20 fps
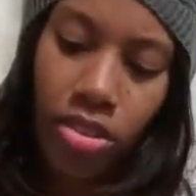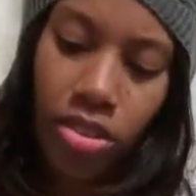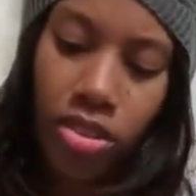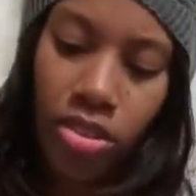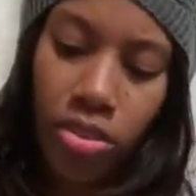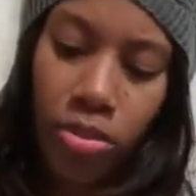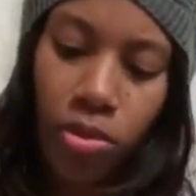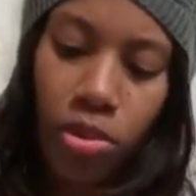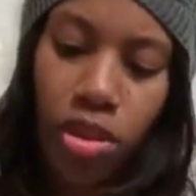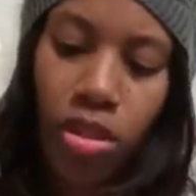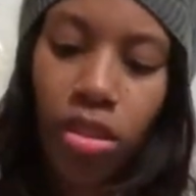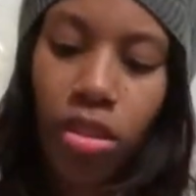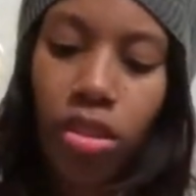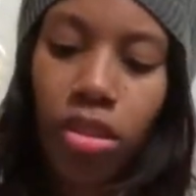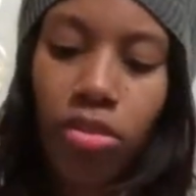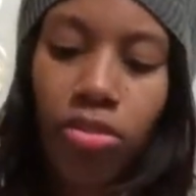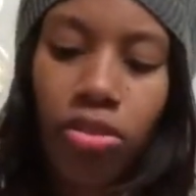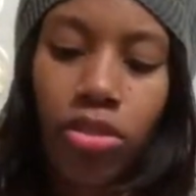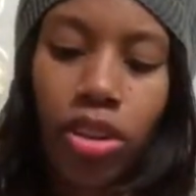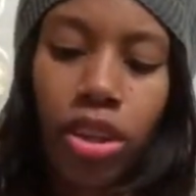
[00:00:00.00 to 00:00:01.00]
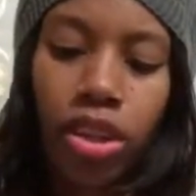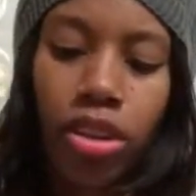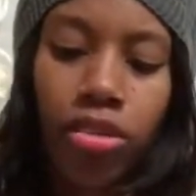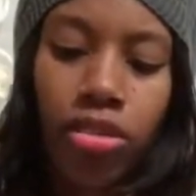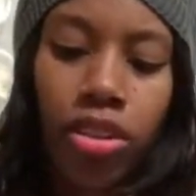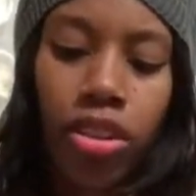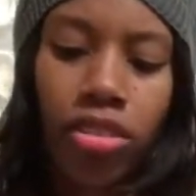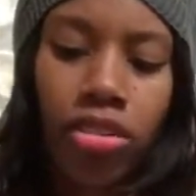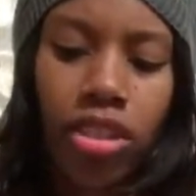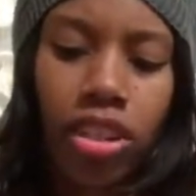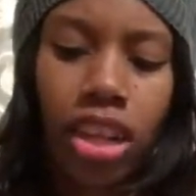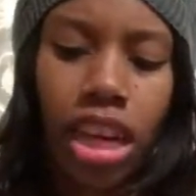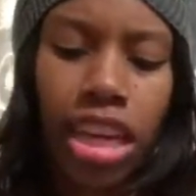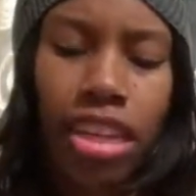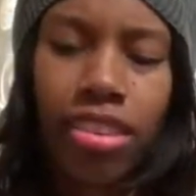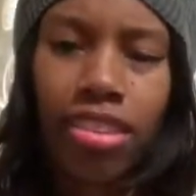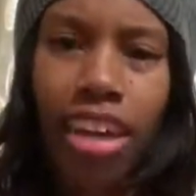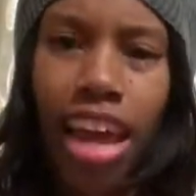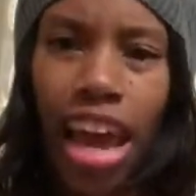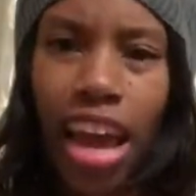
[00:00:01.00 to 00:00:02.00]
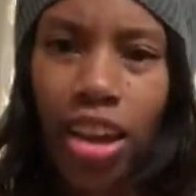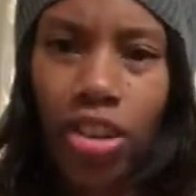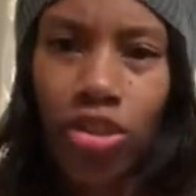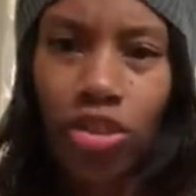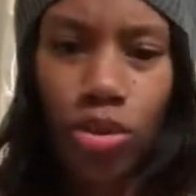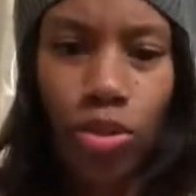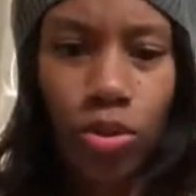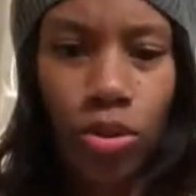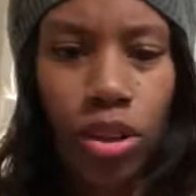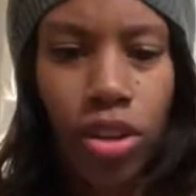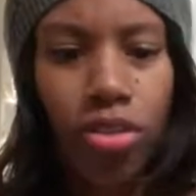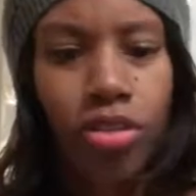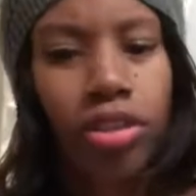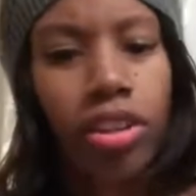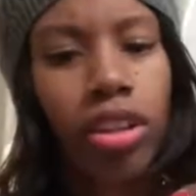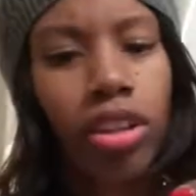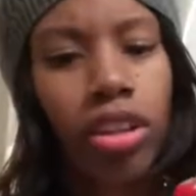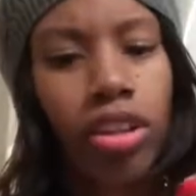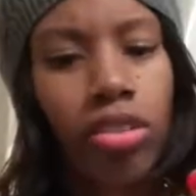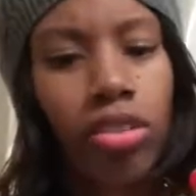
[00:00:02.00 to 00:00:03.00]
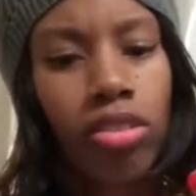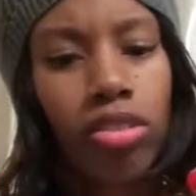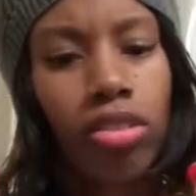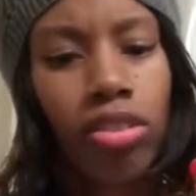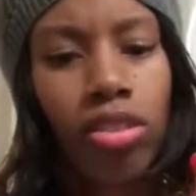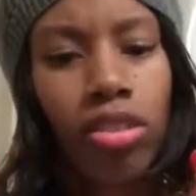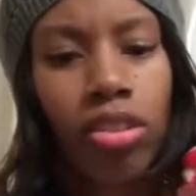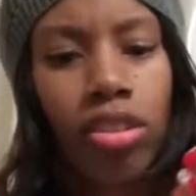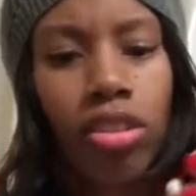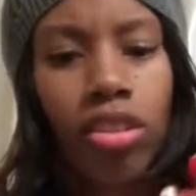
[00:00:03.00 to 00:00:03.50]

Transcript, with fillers: see some colorful earrings. Look like tassel earrings.